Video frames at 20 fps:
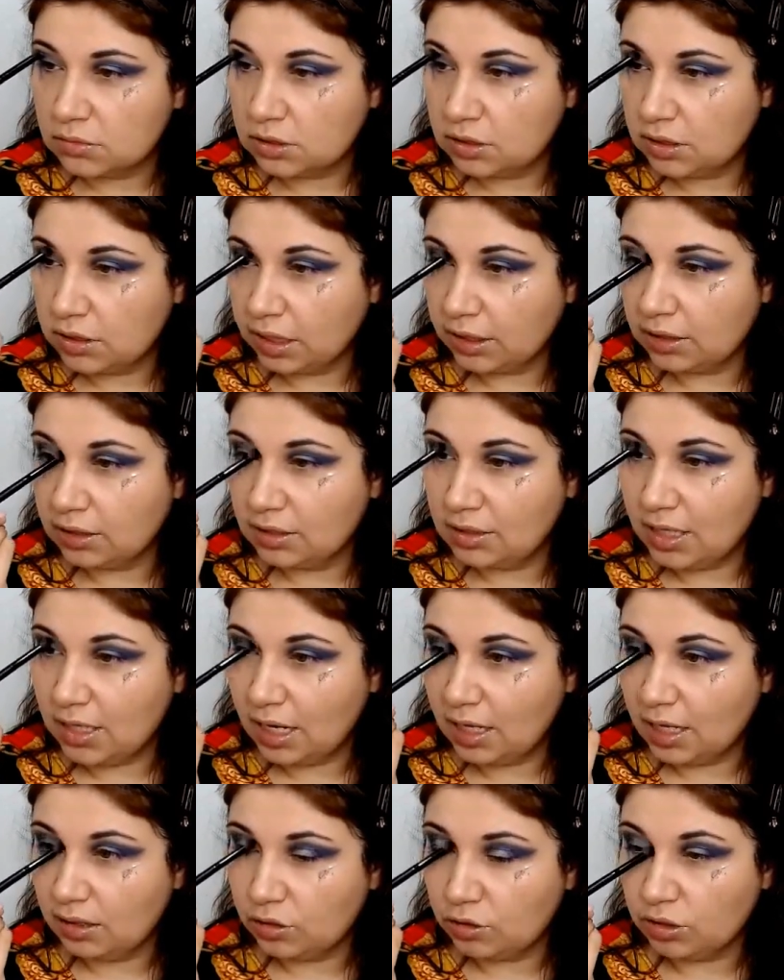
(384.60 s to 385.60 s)
like the
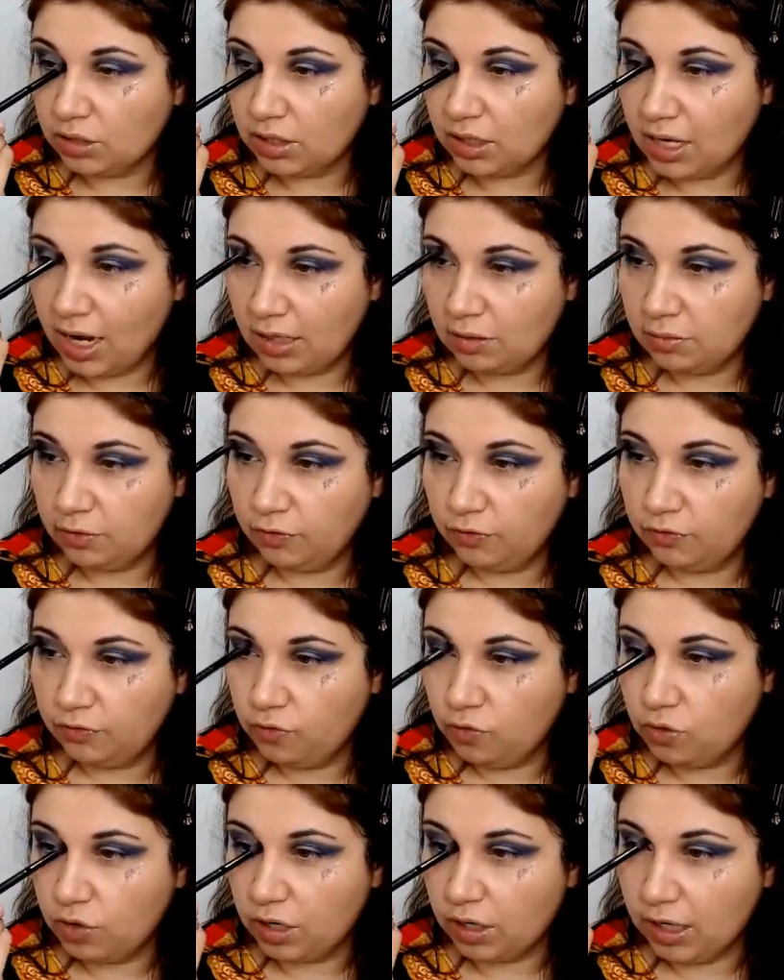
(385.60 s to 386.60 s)
daily or the night
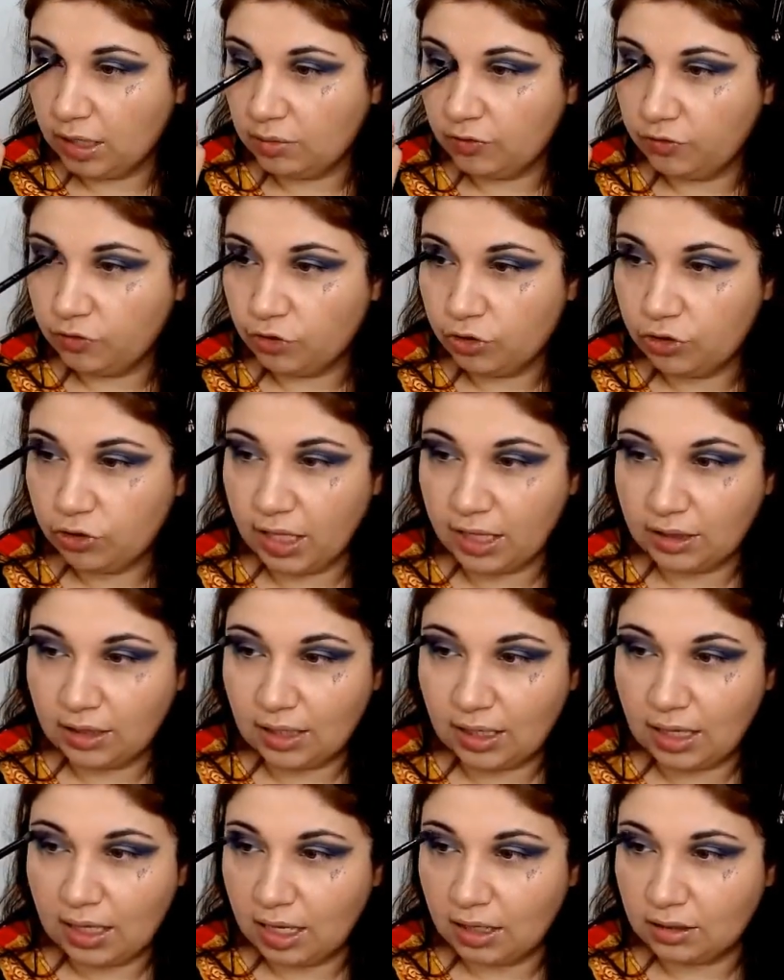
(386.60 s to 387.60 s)
before, like before you light the
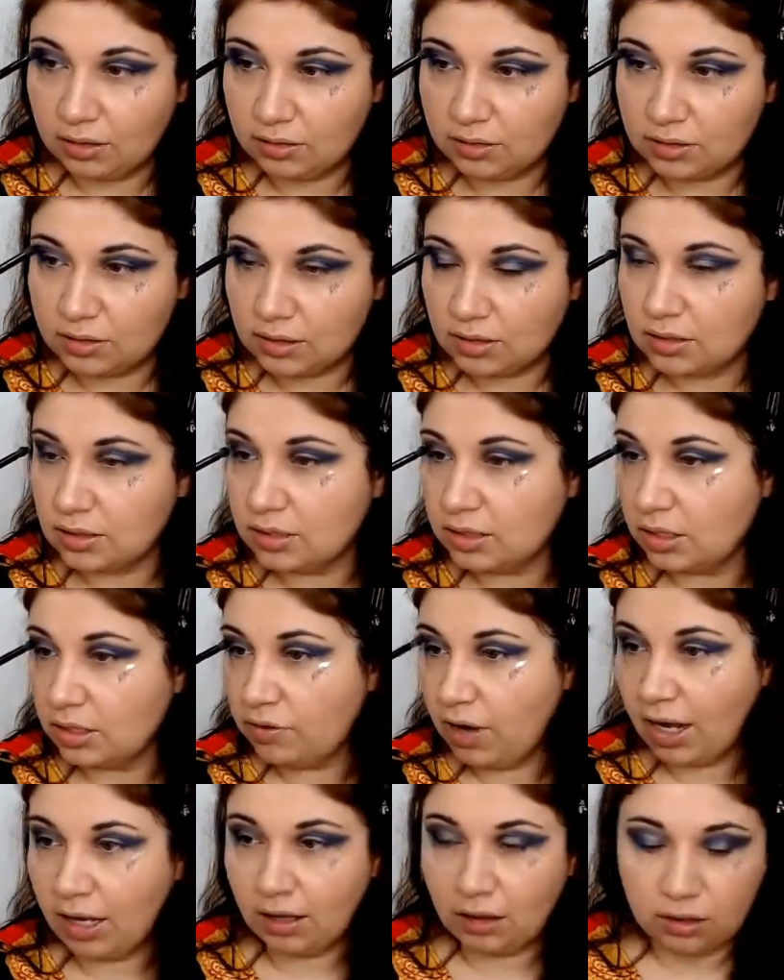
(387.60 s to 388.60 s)
candles. This is the
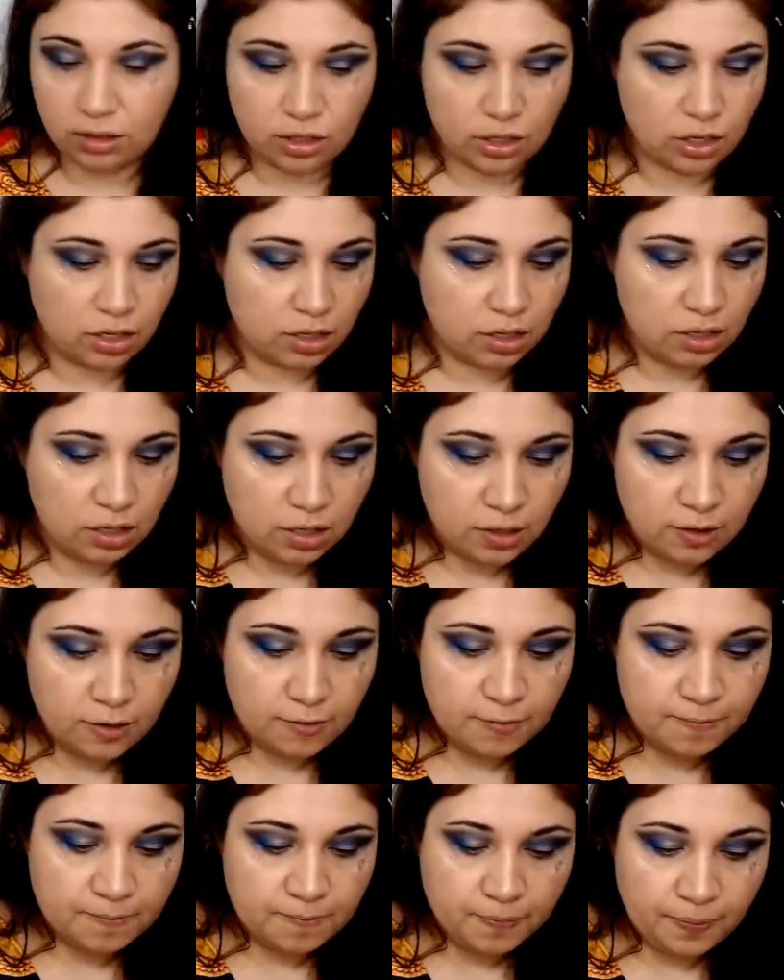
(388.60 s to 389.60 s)
regular
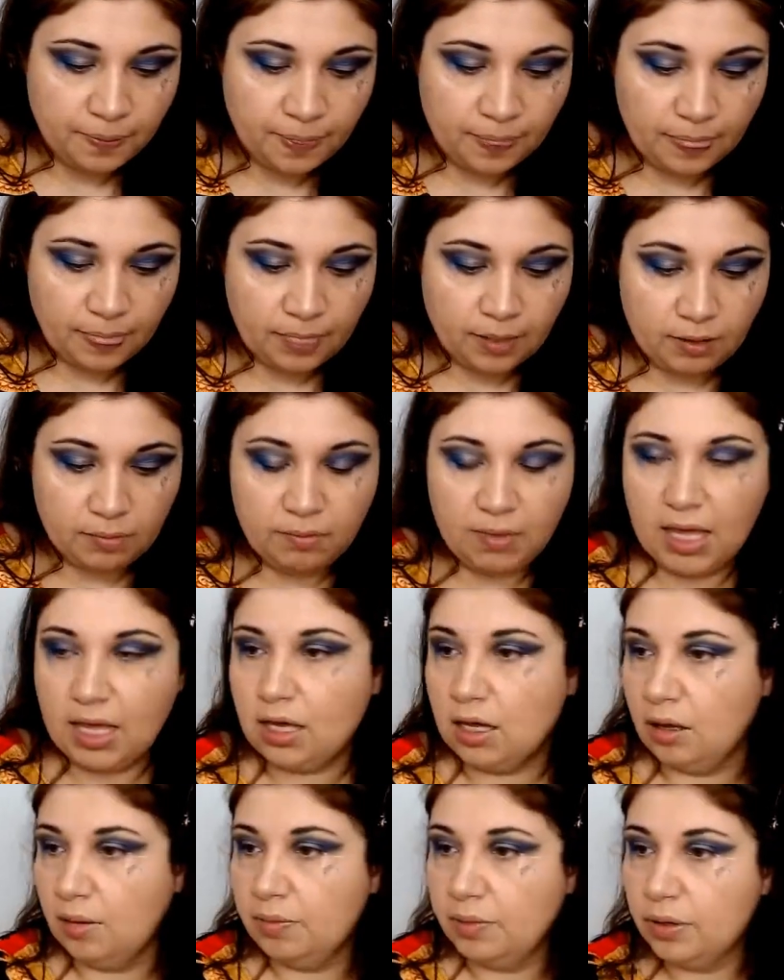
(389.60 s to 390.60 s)

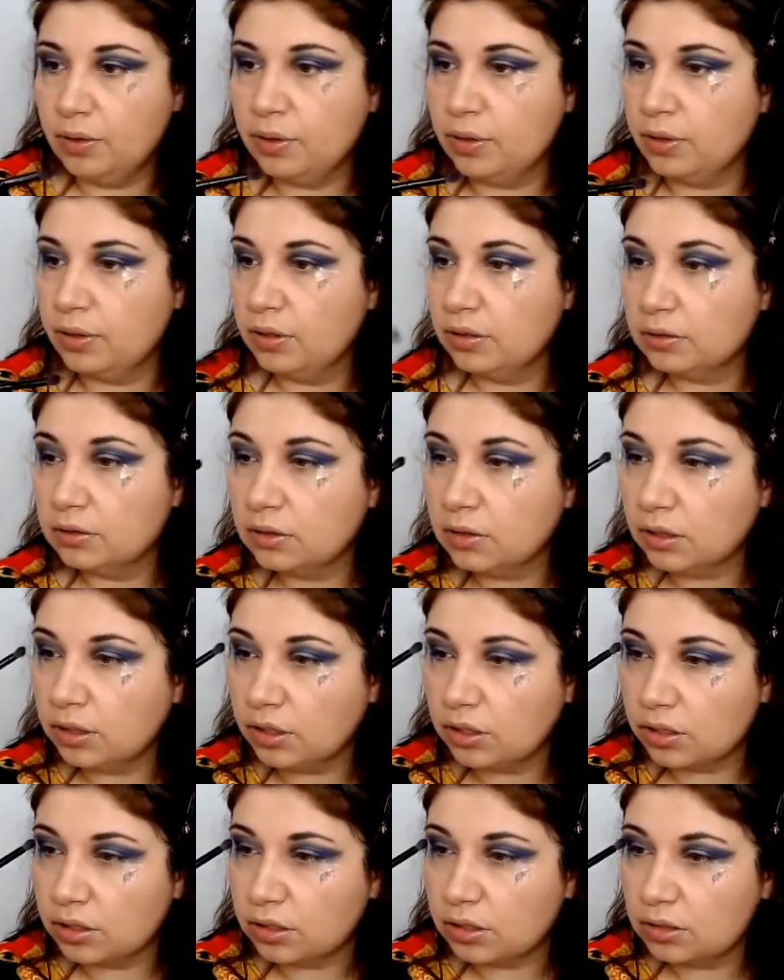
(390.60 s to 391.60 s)
makeup
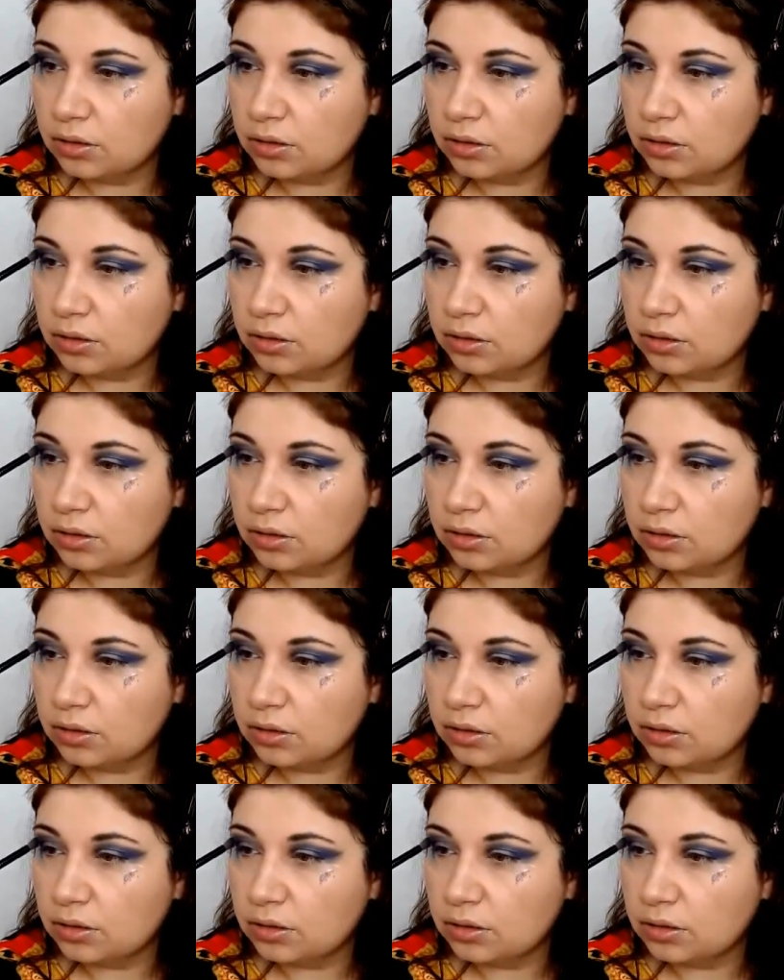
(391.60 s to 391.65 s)
look.